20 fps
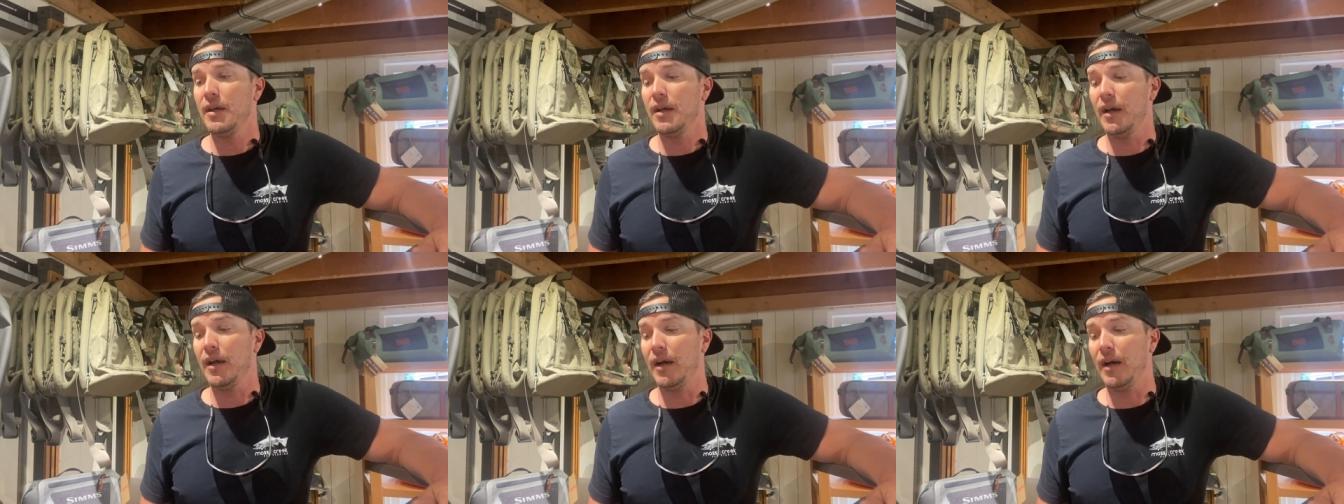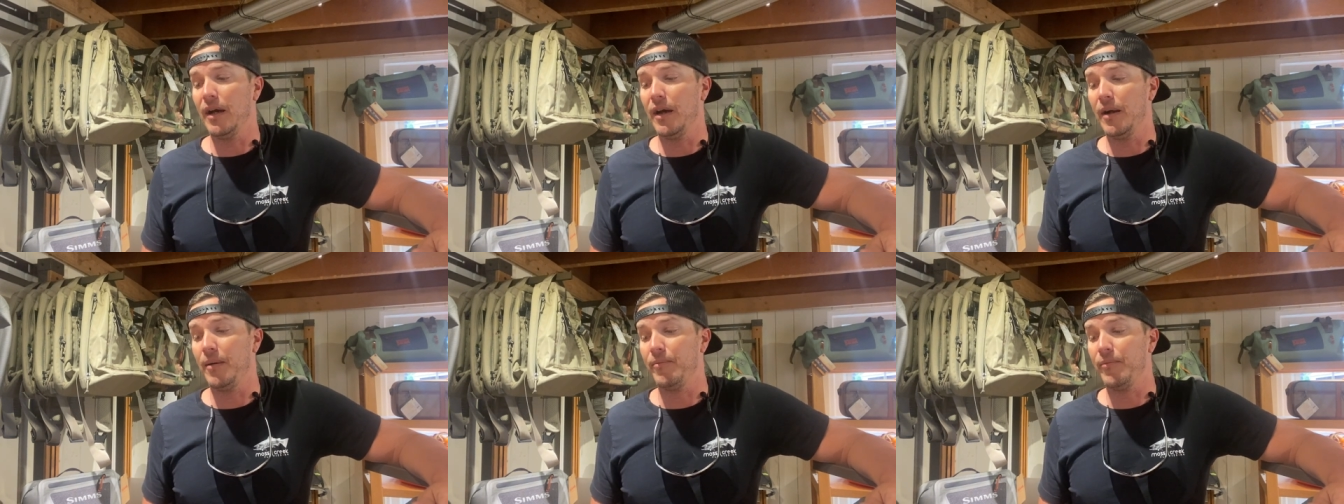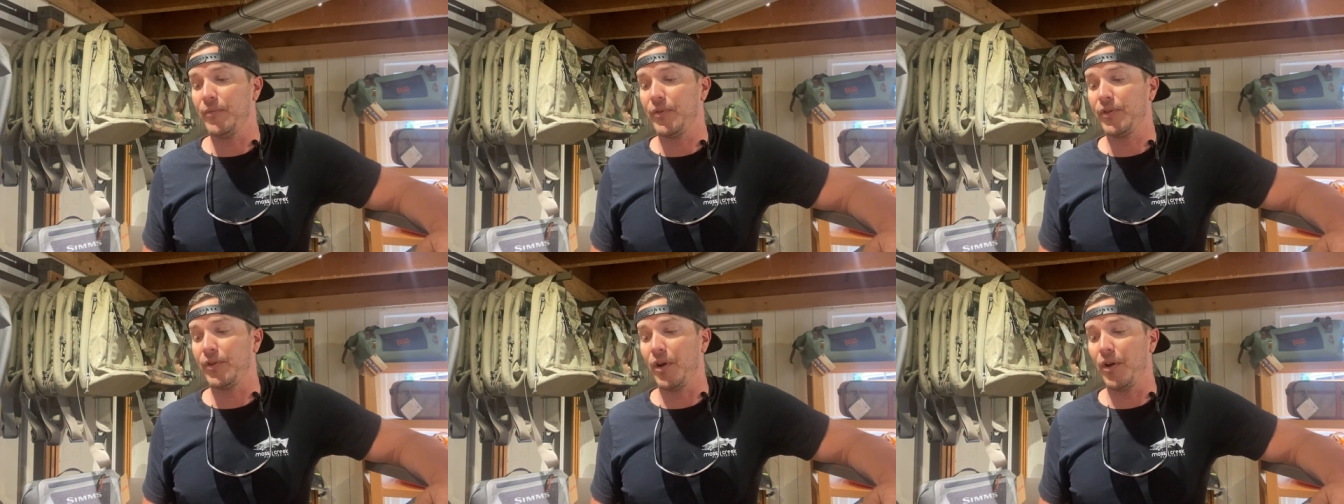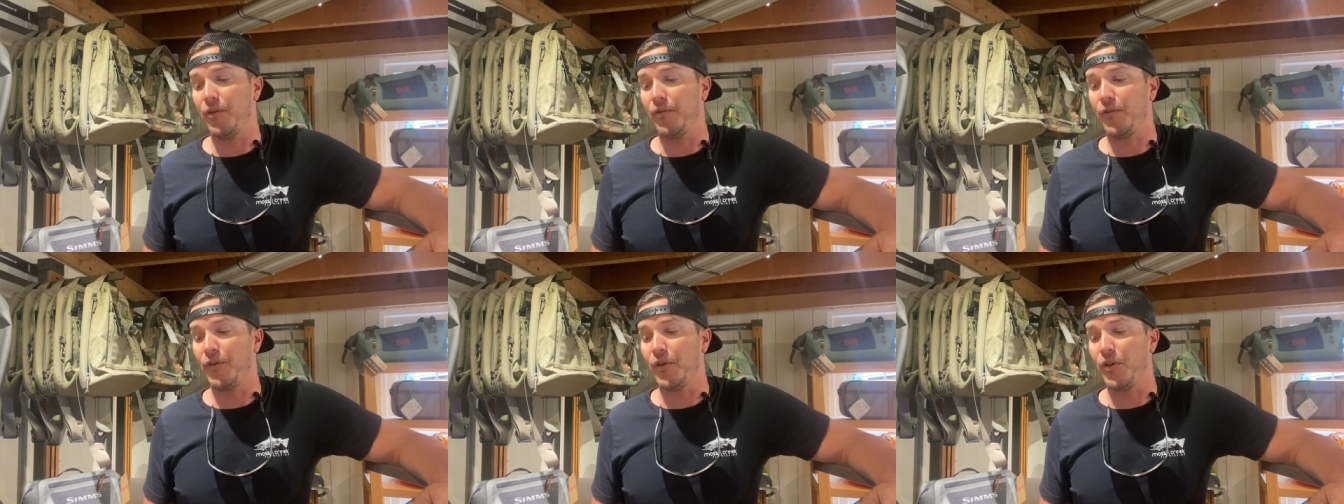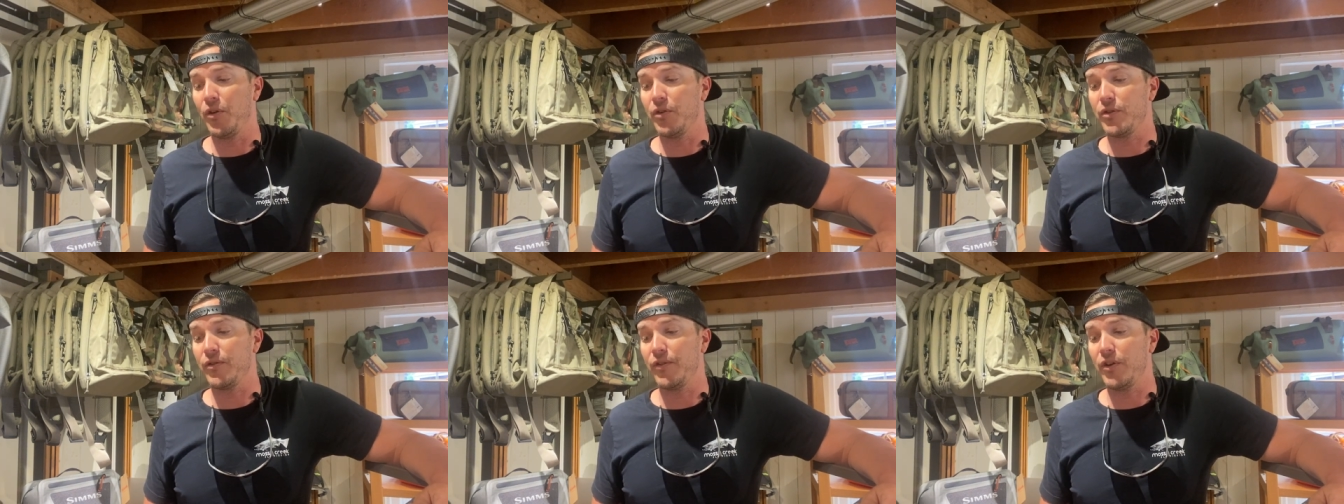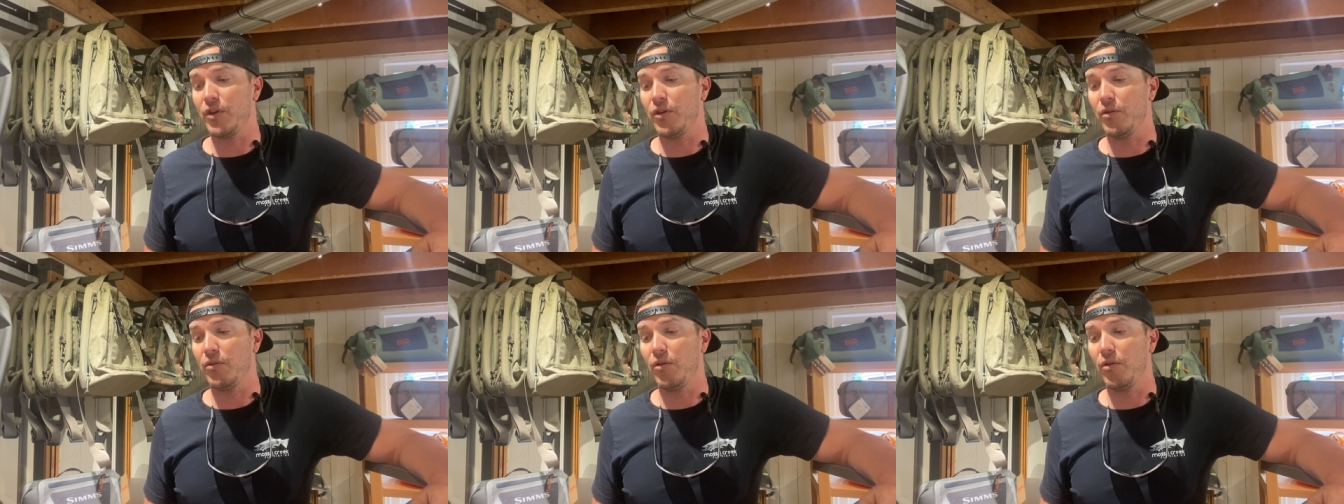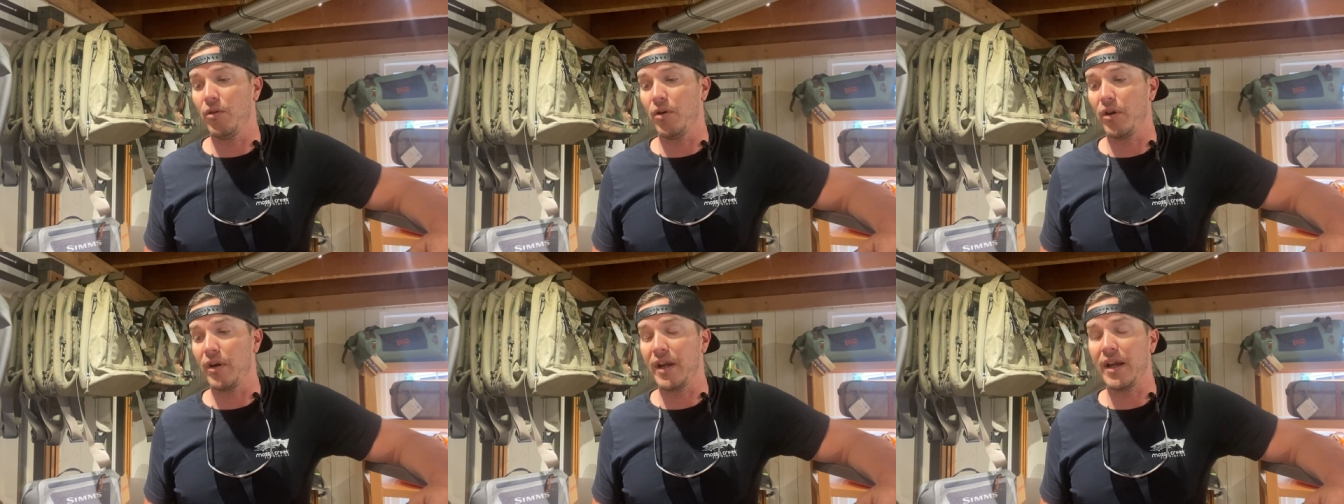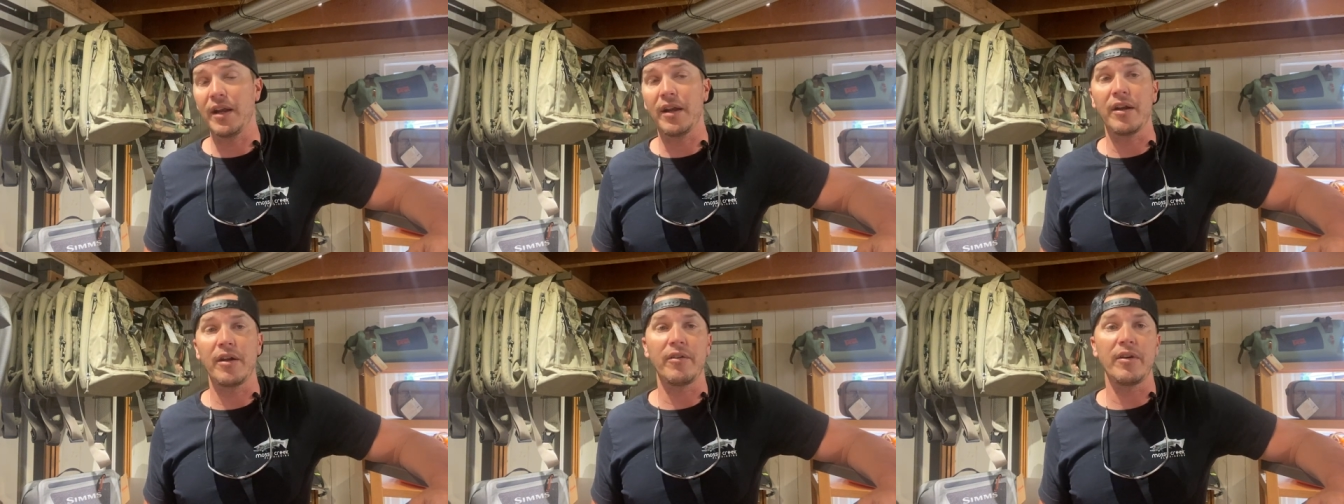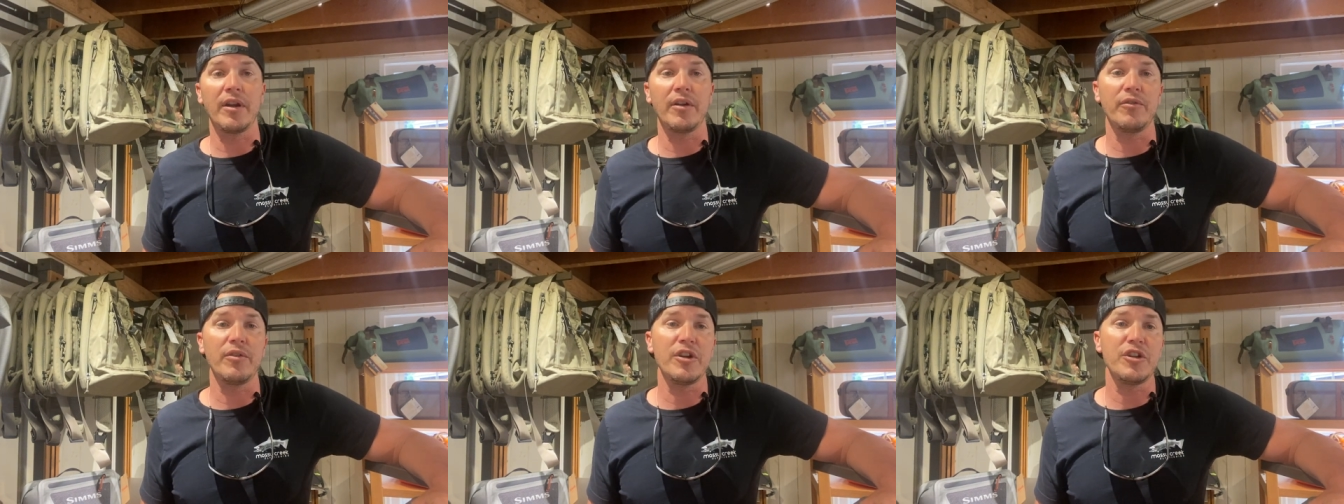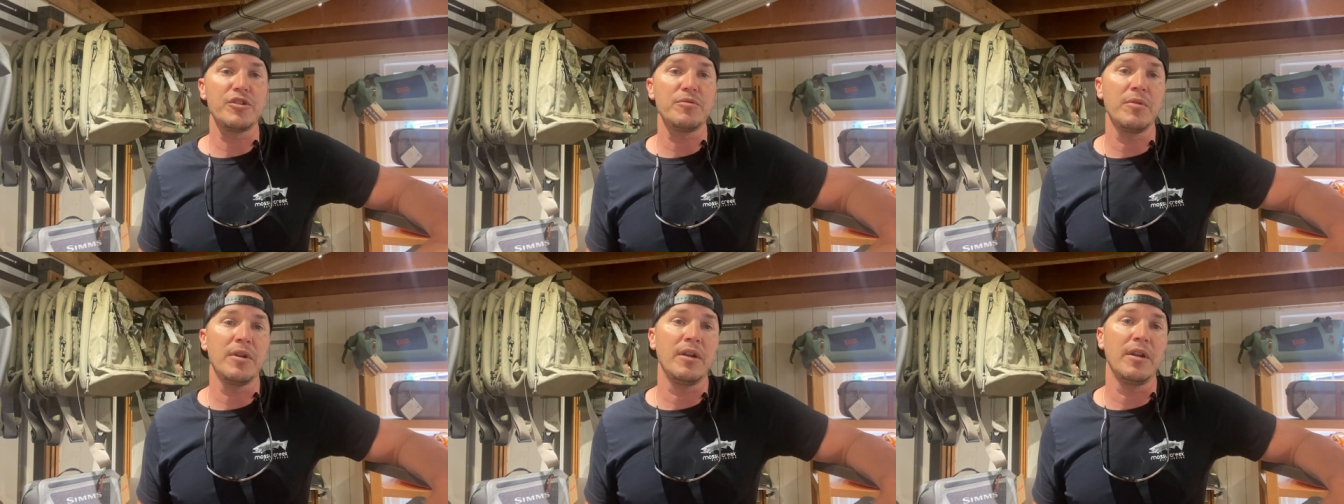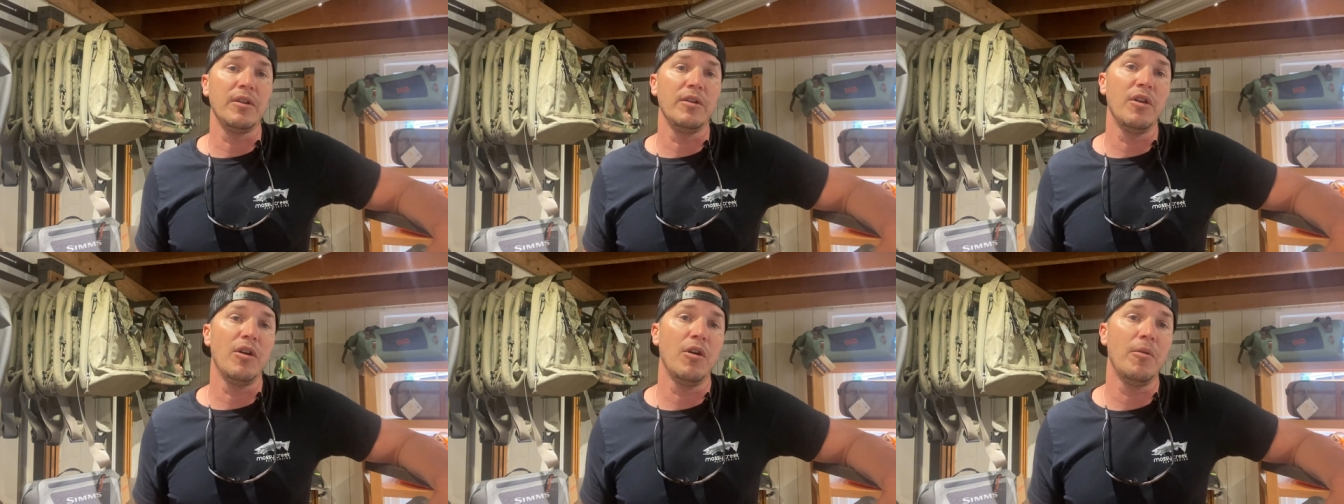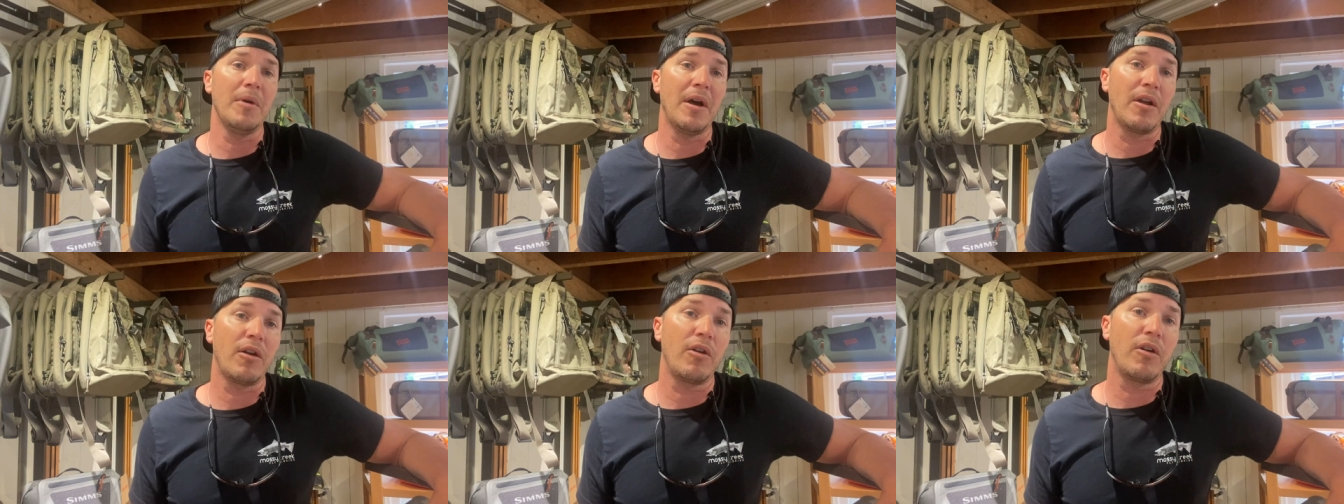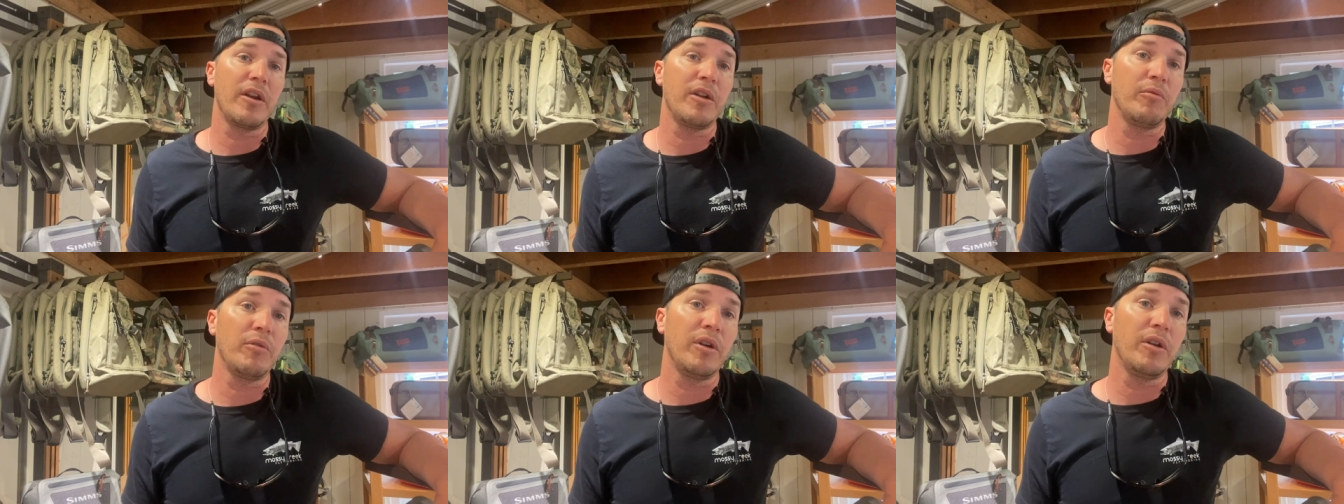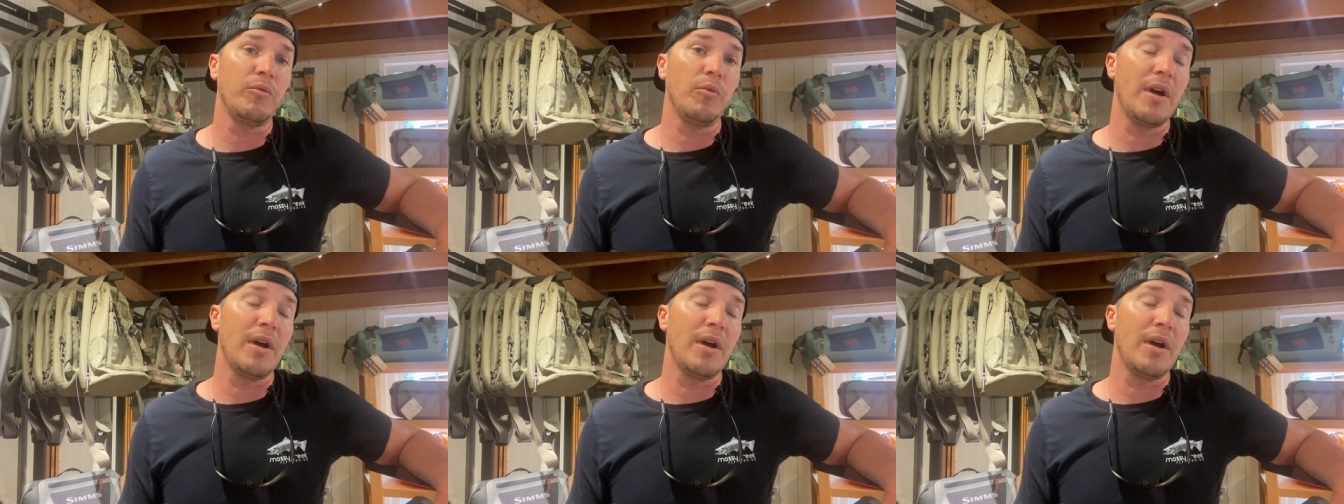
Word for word: Um, so for those of you who are in and around Richmond and know about Hardywood,